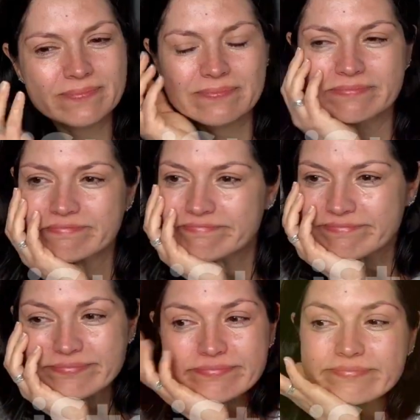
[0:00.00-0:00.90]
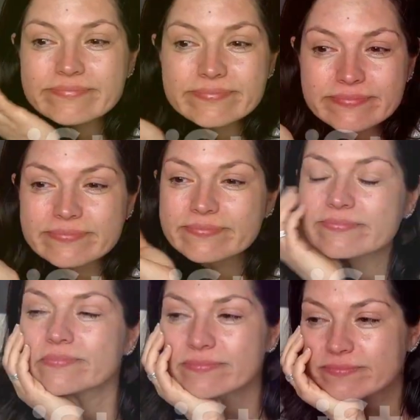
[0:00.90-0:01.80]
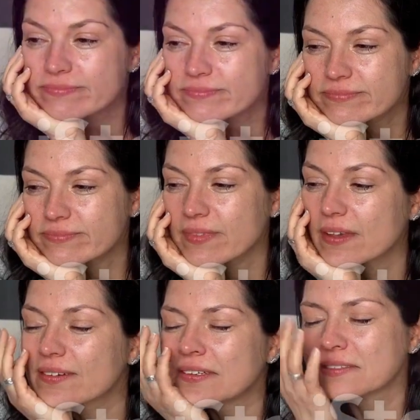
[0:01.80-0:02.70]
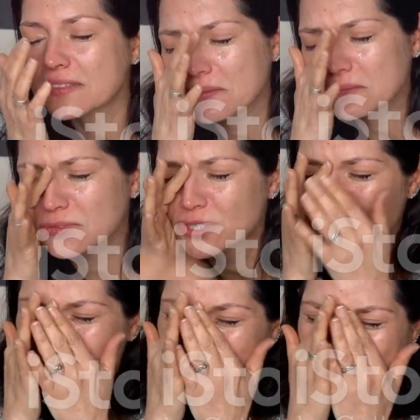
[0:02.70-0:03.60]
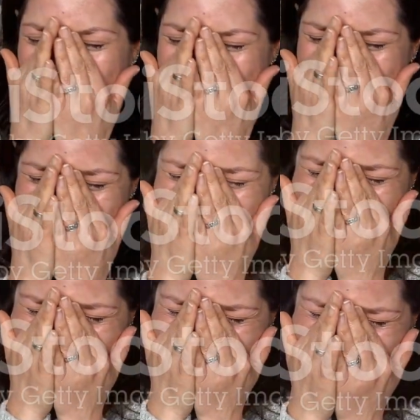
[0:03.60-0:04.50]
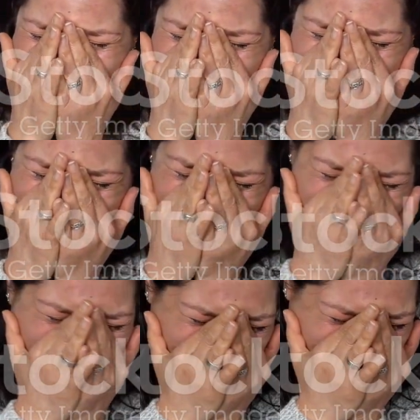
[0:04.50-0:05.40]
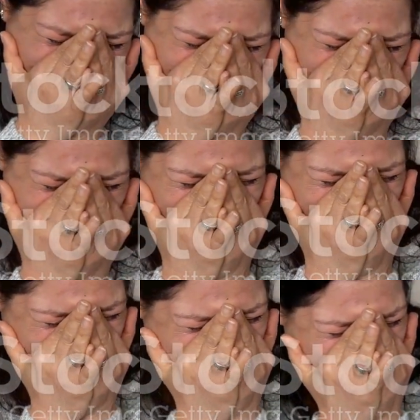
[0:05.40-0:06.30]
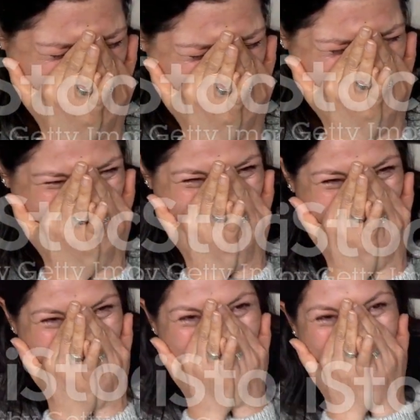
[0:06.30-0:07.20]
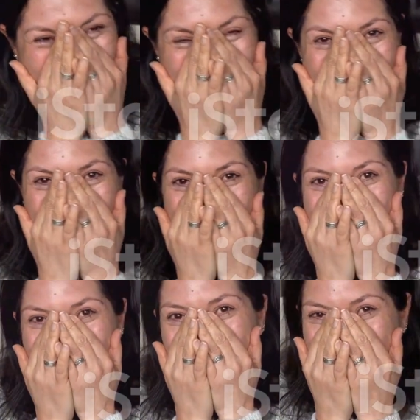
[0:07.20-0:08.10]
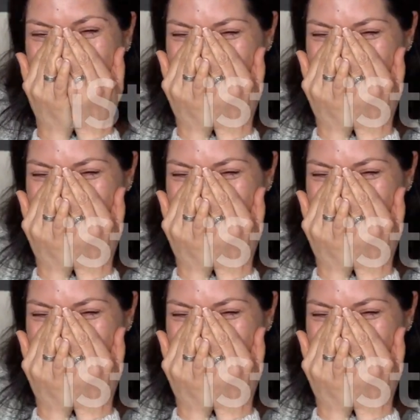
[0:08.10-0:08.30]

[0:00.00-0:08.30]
this? The answer lies in our psyche. Projection bias is often a psychological defense mechanism. When we encounter feelings or